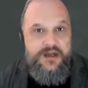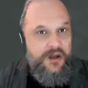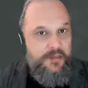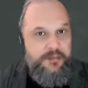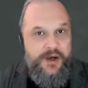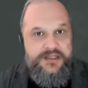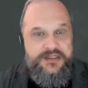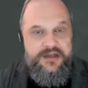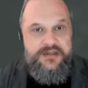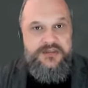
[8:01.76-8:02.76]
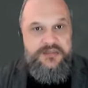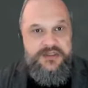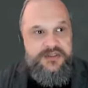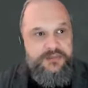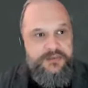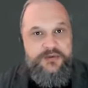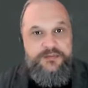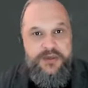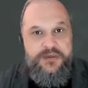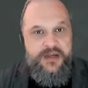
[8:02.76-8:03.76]
um, by these customers to sort of
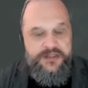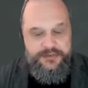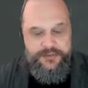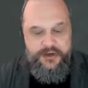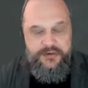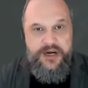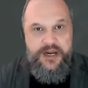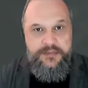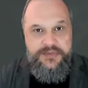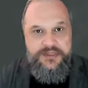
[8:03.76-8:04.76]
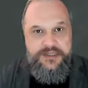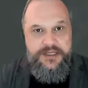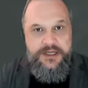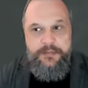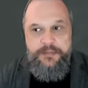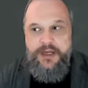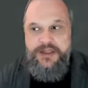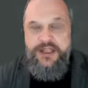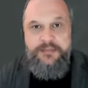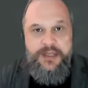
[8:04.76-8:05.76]
build out these programs. But I
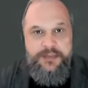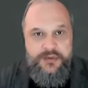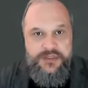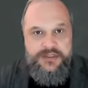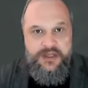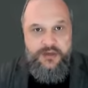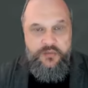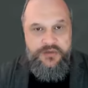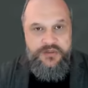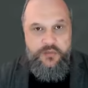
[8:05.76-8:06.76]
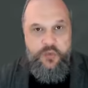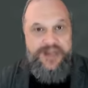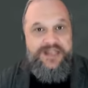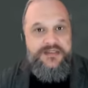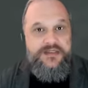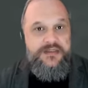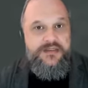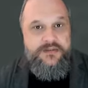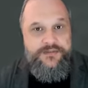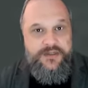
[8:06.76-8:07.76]
think people just don't want to wait
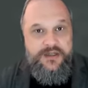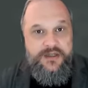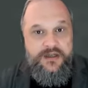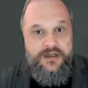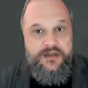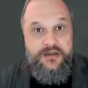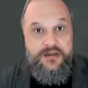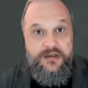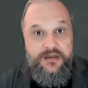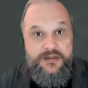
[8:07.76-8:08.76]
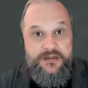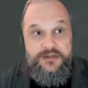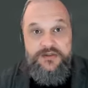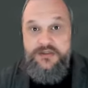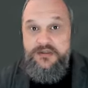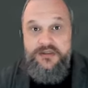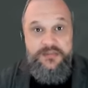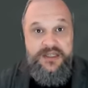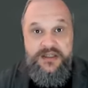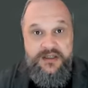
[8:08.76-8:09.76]
for solutions to
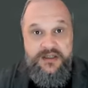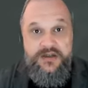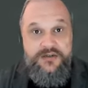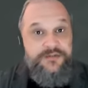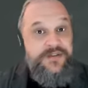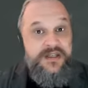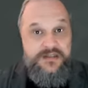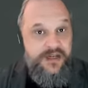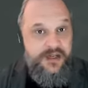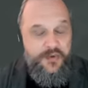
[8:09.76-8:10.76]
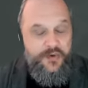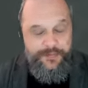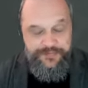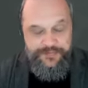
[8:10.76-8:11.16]
be configured anymore.